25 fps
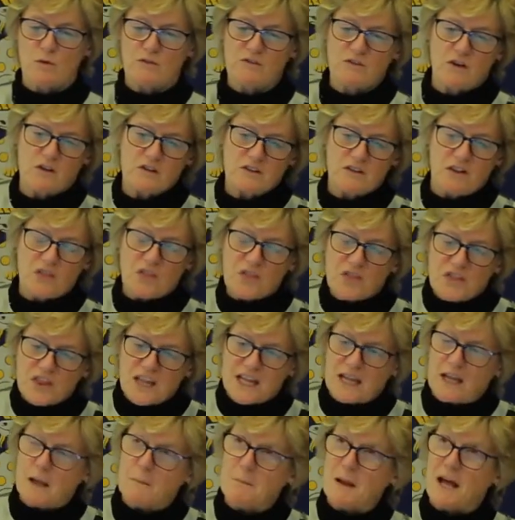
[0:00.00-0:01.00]
we've got to
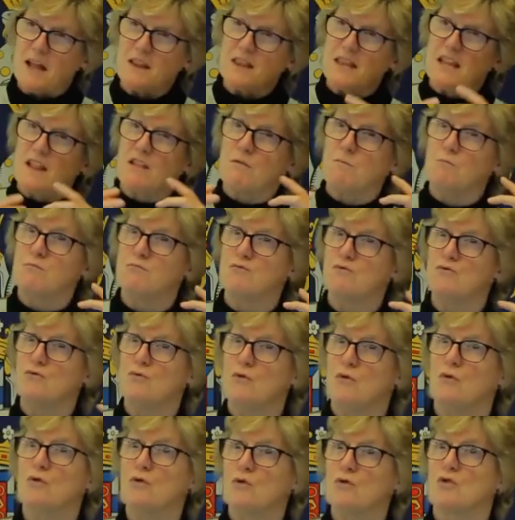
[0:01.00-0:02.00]
think about this
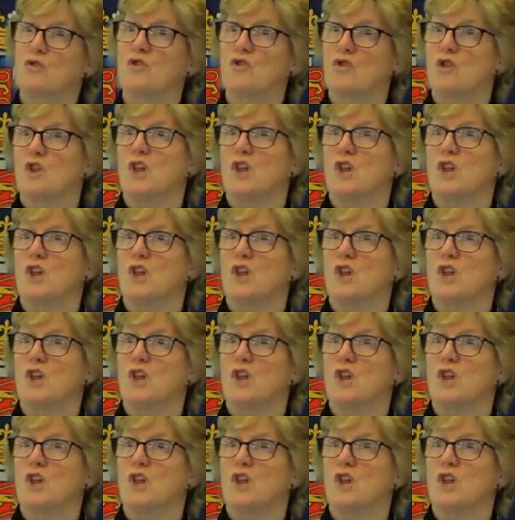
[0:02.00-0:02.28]
broad